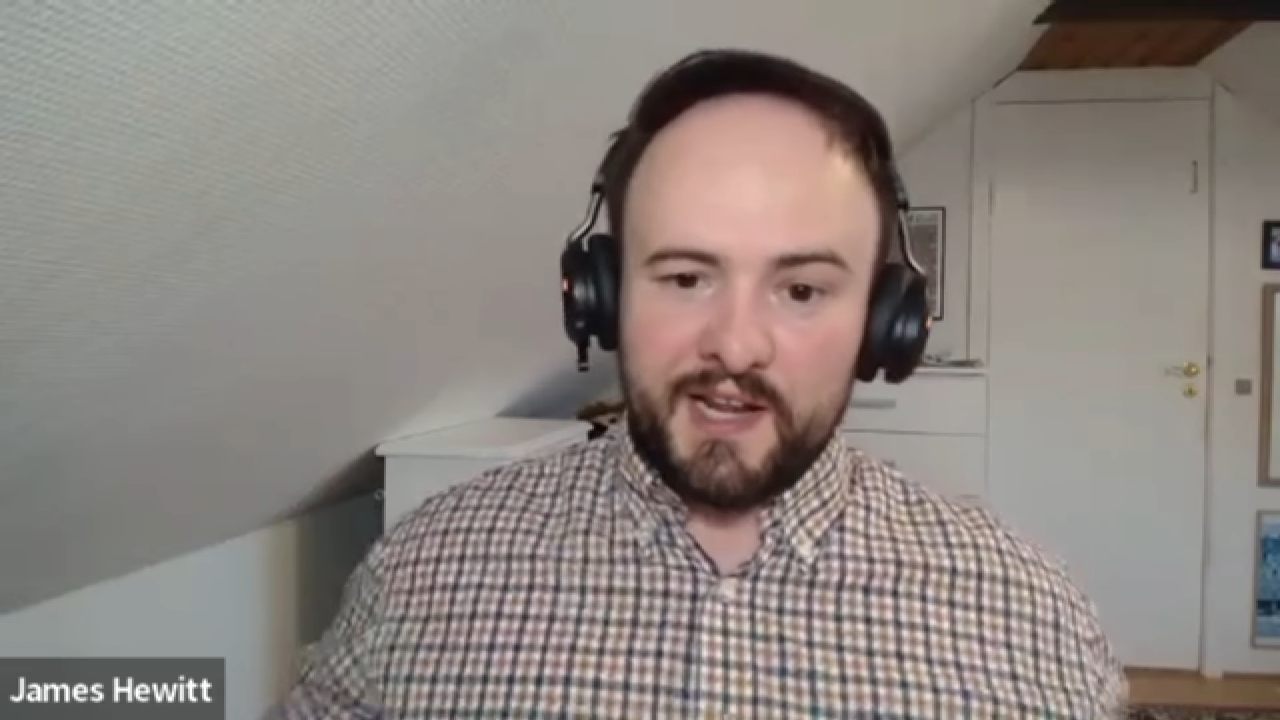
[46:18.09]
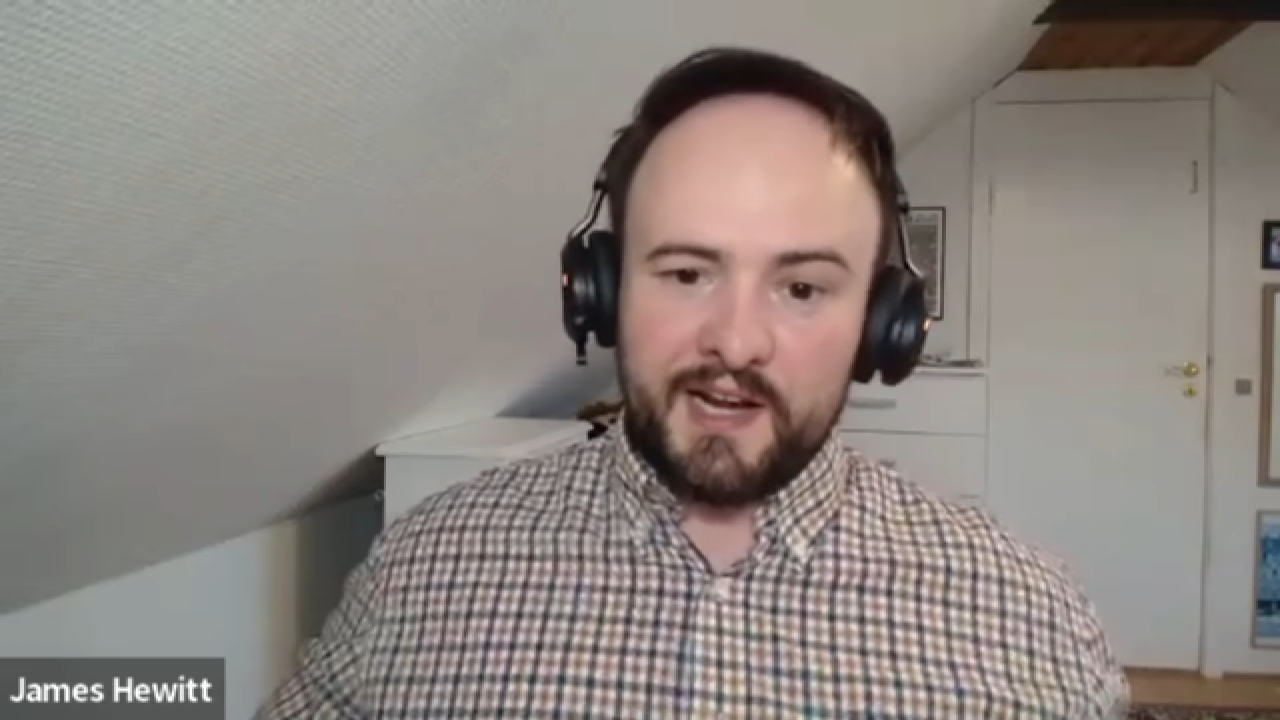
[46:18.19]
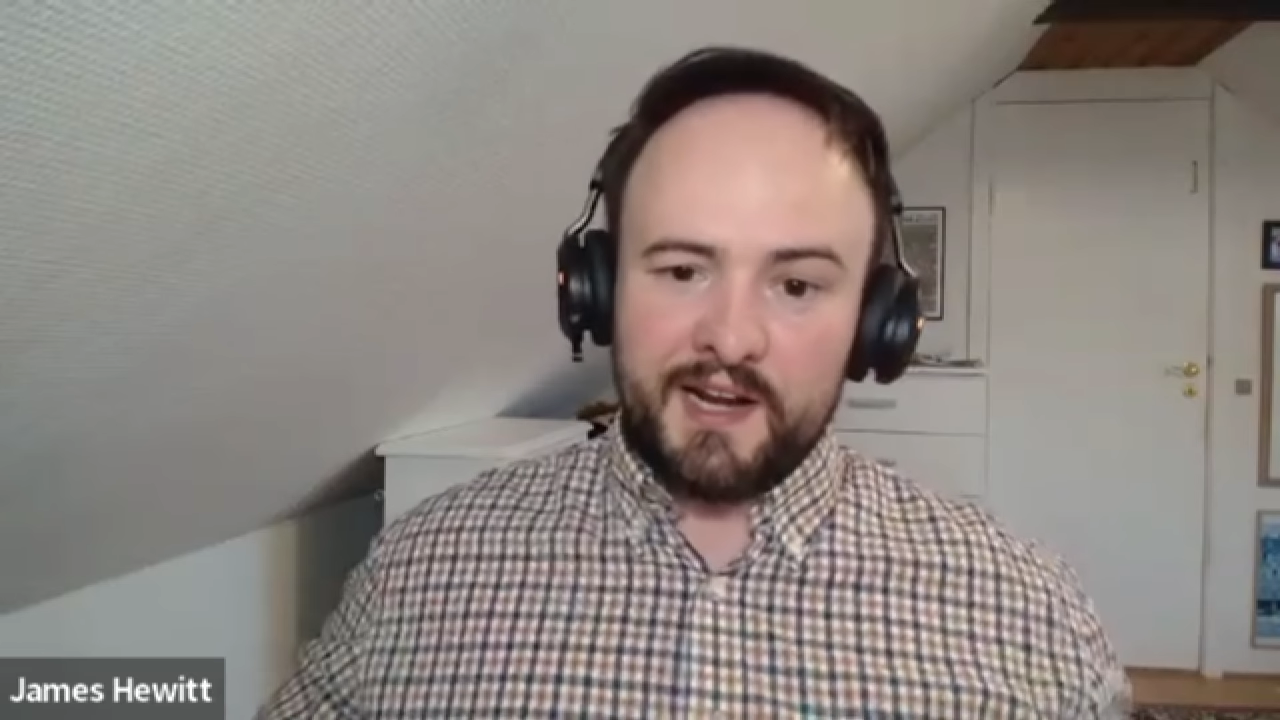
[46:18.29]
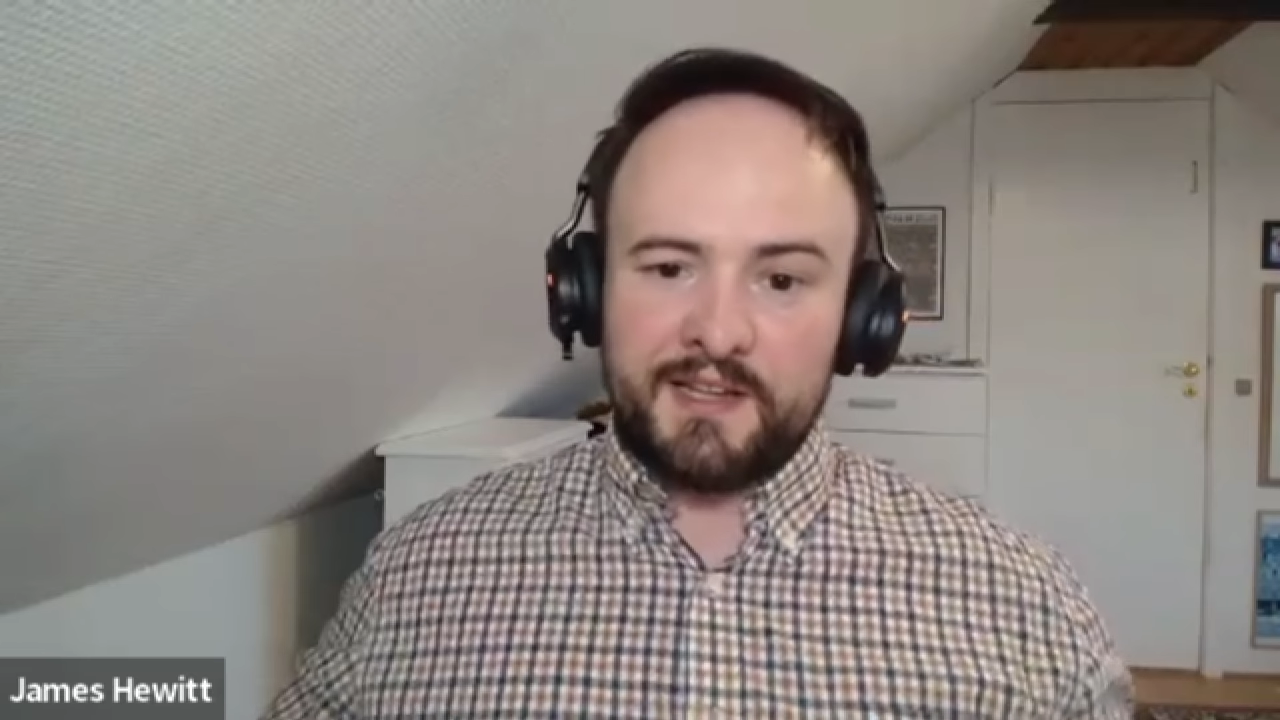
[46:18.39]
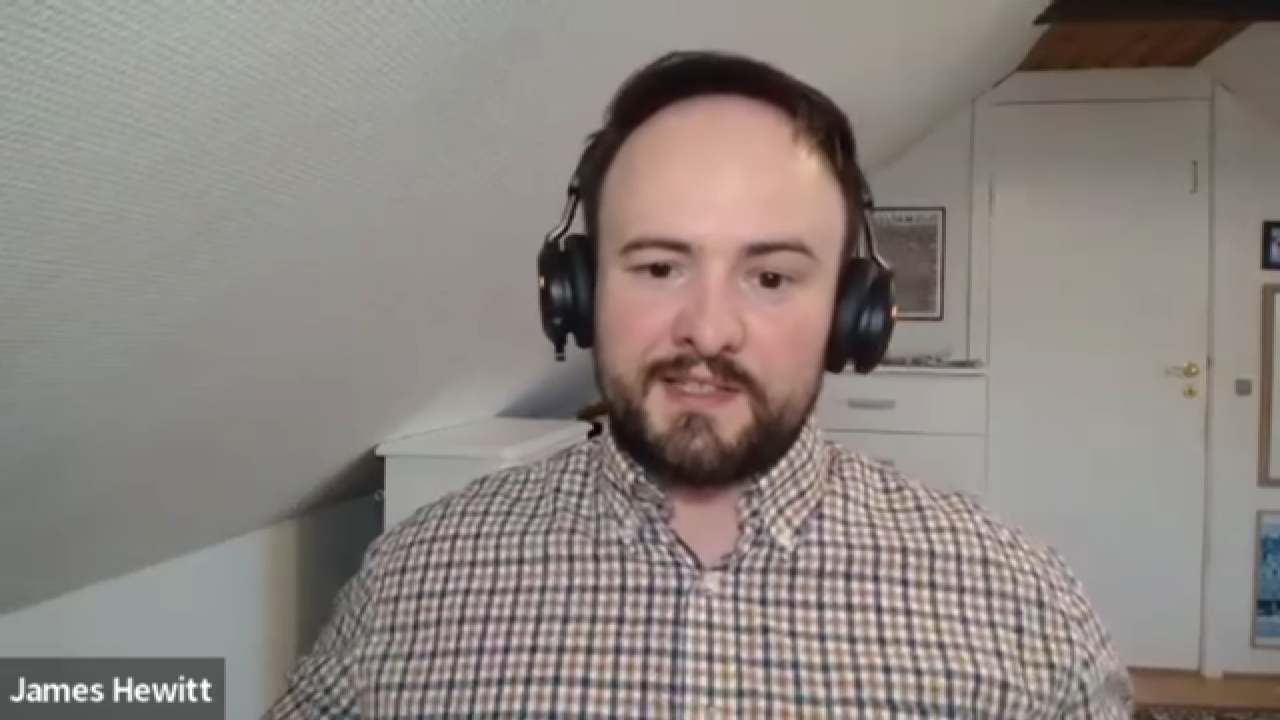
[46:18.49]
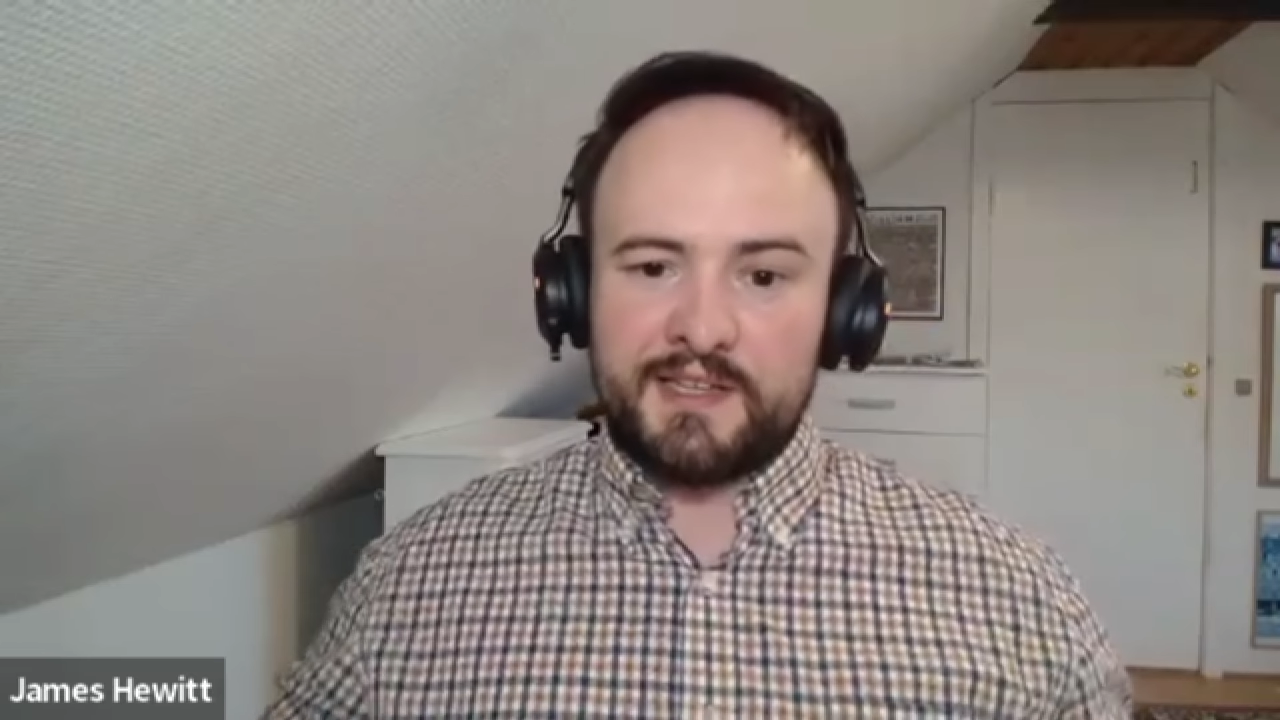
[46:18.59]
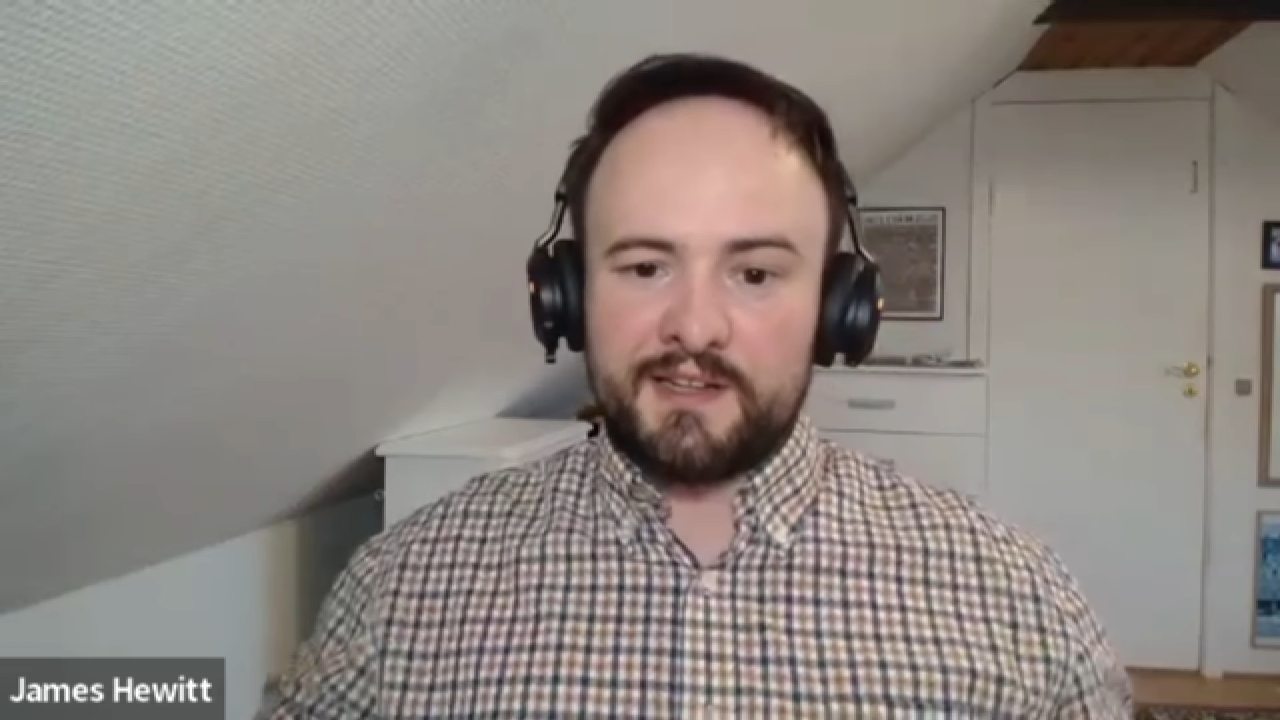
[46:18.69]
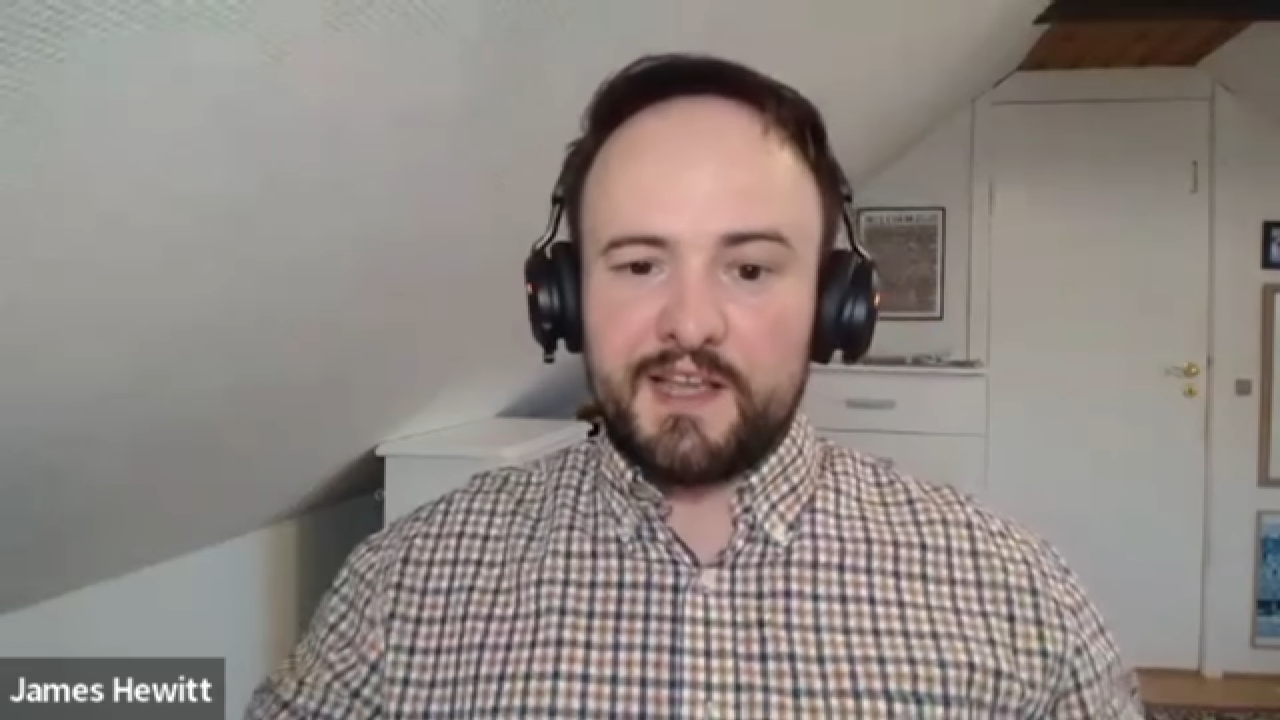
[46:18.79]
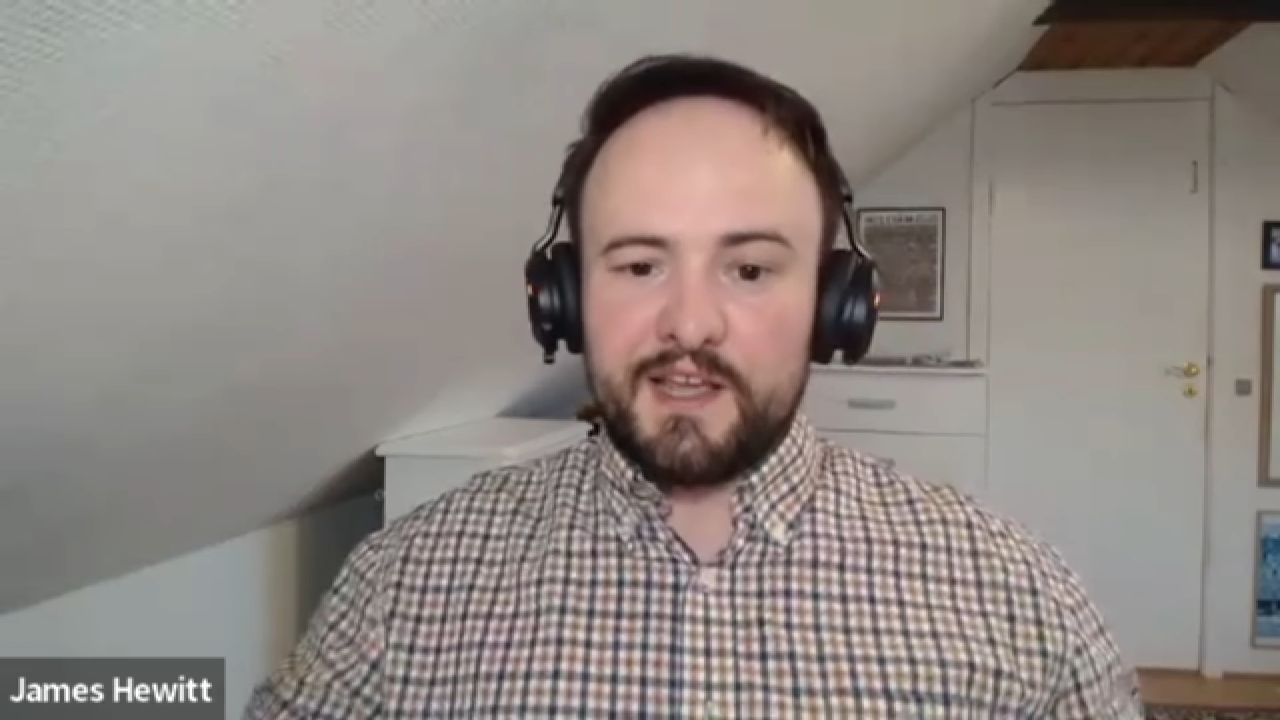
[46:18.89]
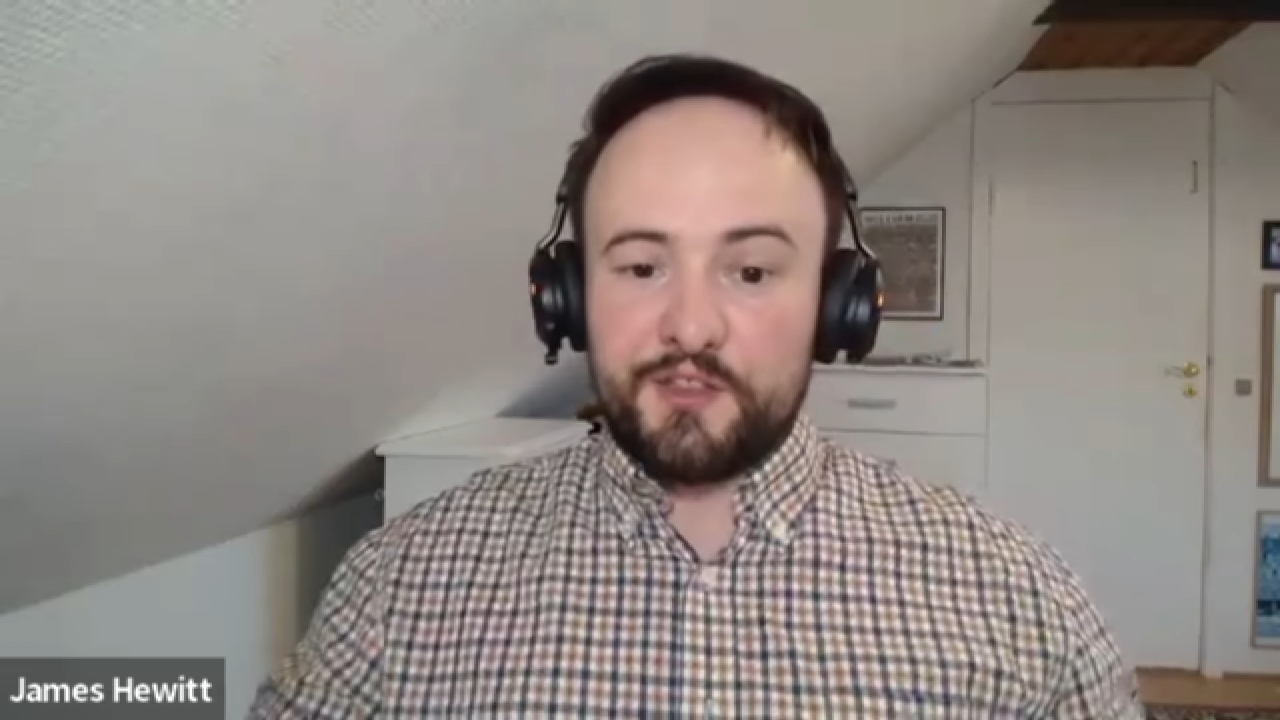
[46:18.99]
in England and